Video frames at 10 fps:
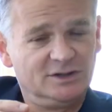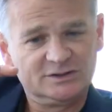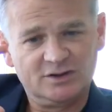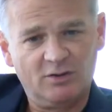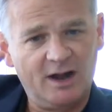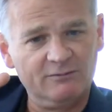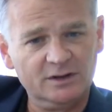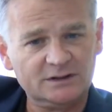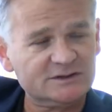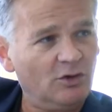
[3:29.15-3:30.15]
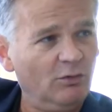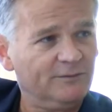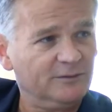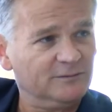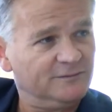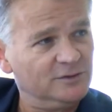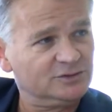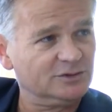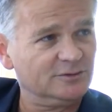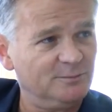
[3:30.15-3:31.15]
So everything is told from the
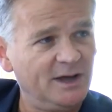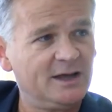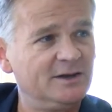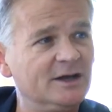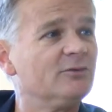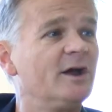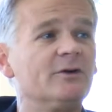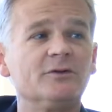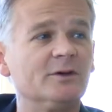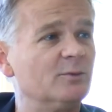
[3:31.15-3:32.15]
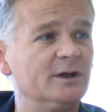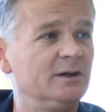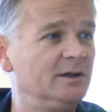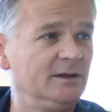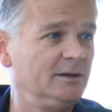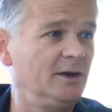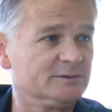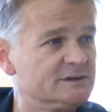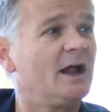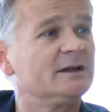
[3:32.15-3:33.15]
future by a narrator that we, you know,
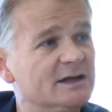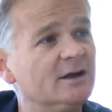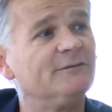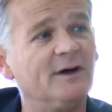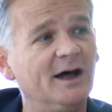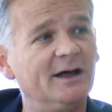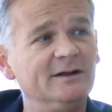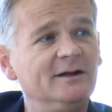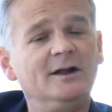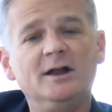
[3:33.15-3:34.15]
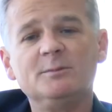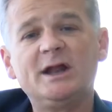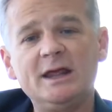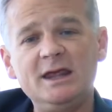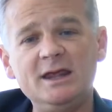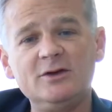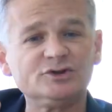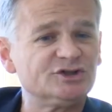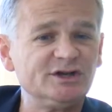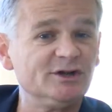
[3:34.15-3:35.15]
is not identified, but he
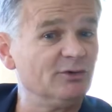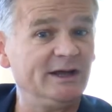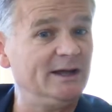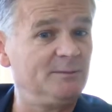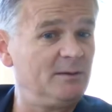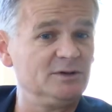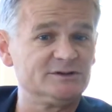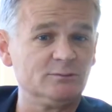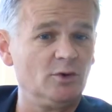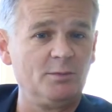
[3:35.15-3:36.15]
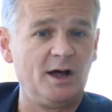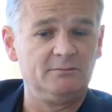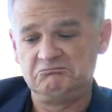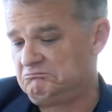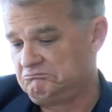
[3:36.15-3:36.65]
or she or it, maybe it's a robot,